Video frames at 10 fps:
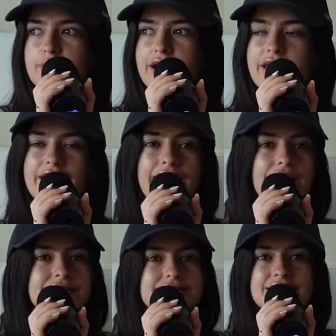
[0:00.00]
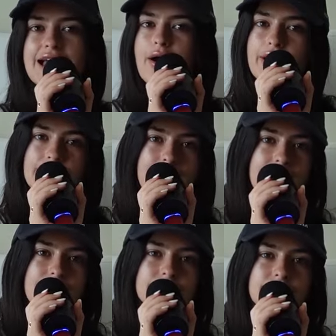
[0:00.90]
plan, and I see how I like
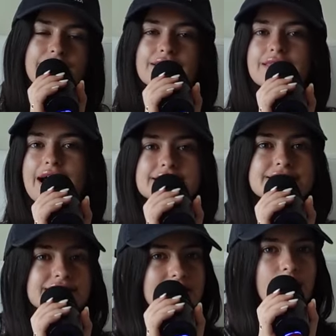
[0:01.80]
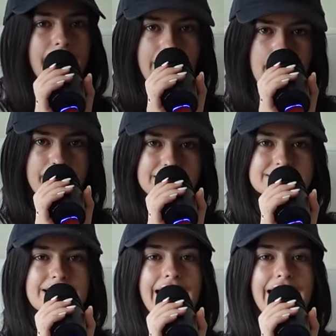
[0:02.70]
it? Like, let's see what happens.